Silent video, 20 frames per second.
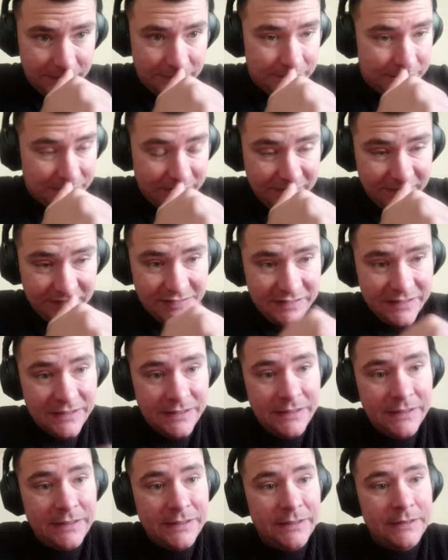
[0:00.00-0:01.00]

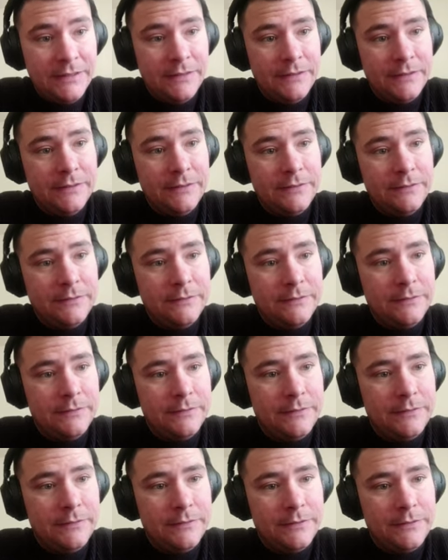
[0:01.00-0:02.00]

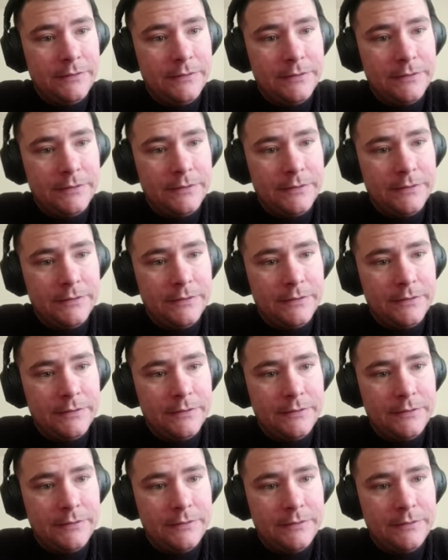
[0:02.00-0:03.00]

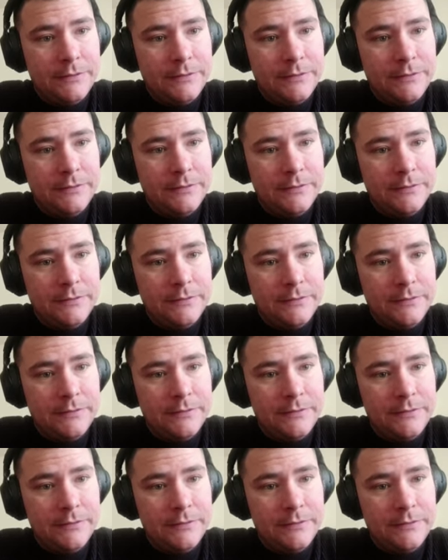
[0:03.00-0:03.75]
[no speech]